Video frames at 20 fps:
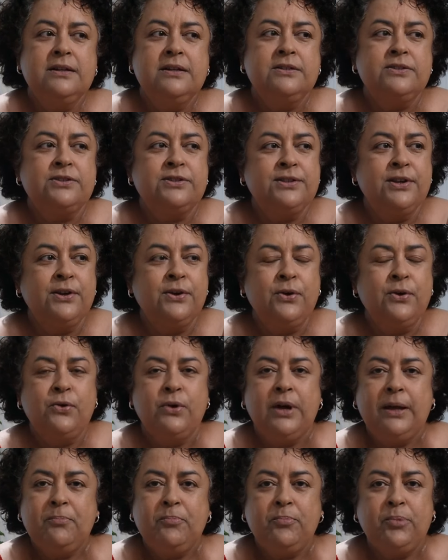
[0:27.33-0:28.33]

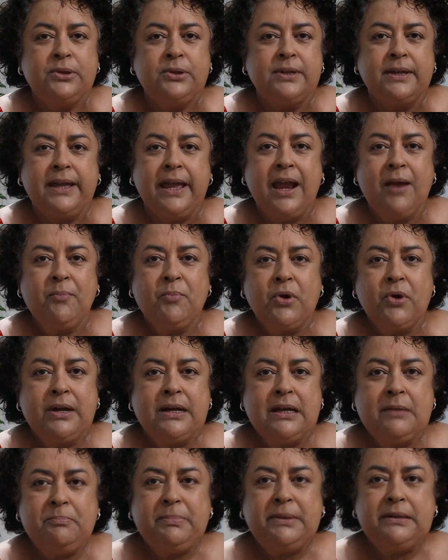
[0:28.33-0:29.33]
So I put the camera
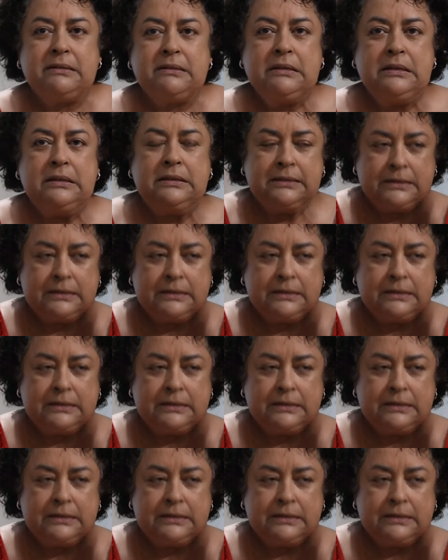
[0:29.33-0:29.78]
up and